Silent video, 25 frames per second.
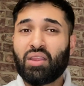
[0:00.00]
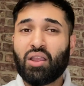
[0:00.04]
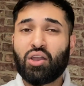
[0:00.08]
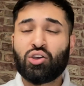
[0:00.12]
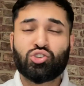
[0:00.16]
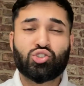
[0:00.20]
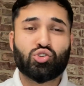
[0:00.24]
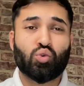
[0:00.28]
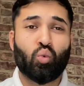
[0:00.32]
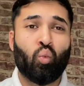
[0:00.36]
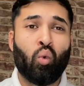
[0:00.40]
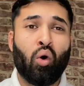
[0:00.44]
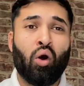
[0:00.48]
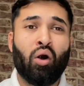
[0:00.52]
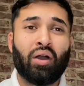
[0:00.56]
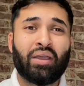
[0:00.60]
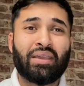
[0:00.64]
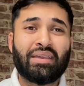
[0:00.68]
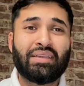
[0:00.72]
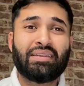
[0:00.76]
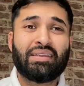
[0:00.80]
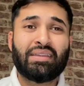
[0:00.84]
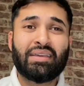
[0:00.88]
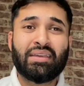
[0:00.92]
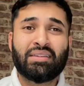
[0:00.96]
So what
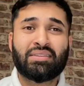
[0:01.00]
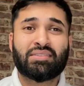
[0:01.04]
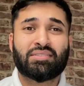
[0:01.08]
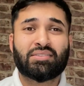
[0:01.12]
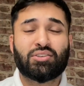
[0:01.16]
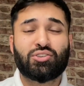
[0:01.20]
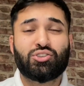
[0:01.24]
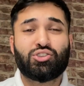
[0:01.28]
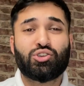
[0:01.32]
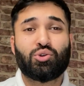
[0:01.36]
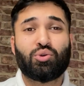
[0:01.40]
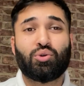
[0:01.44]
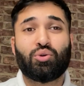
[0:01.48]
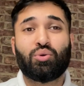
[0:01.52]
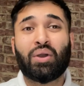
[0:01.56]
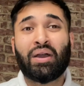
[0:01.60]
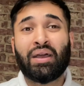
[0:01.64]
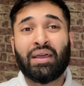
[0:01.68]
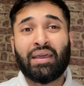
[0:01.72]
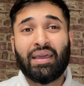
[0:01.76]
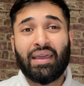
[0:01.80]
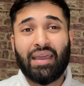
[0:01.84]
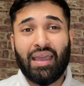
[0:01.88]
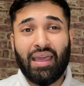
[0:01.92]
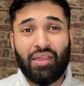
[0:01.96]
he needs to do
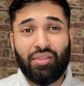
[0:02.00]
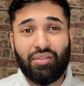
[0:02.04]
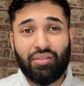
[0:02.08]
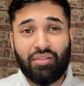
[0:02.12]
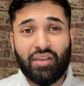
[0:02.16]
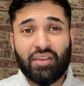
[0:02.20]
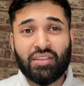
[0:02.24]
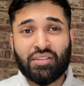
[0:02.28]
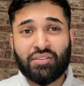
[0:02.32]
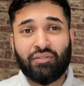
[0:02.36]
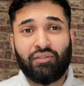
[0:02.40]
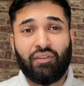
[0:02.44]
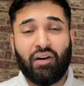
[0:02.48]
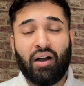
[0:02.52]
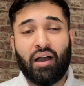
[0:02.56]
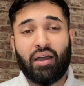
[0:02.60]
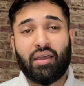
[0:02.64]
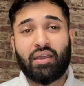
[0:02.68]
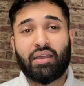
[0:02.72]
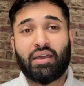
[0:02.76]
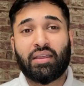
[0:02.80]
in this fight,